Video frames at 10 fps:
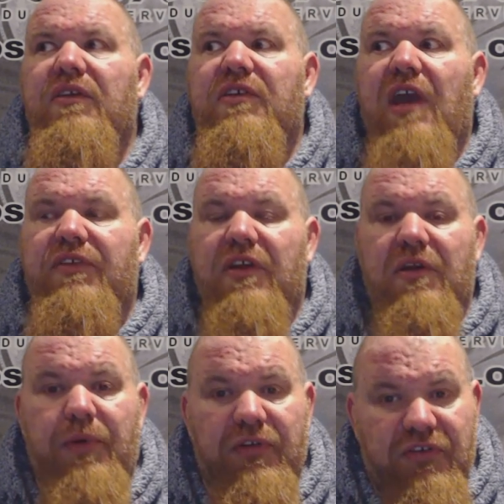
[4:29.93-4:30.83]
he's
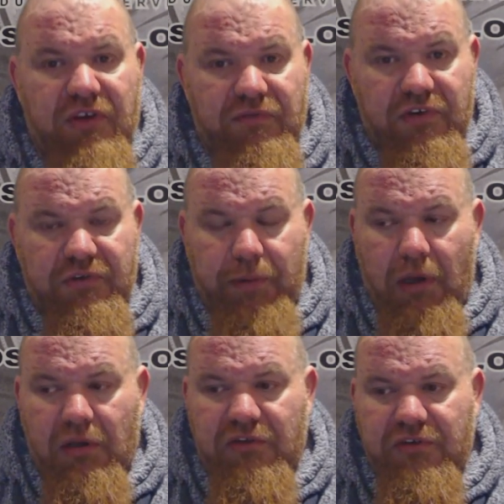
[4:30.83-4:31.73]
getting a positive
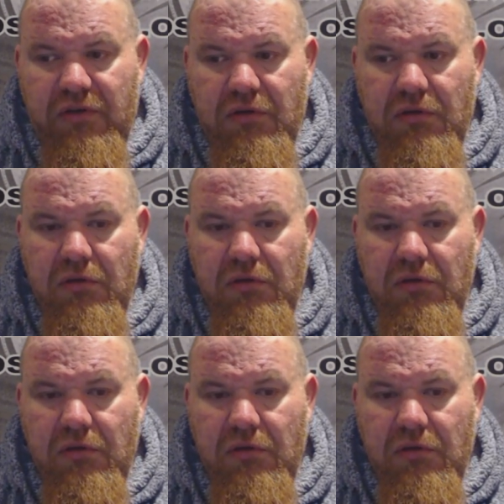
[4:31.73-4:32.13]
response.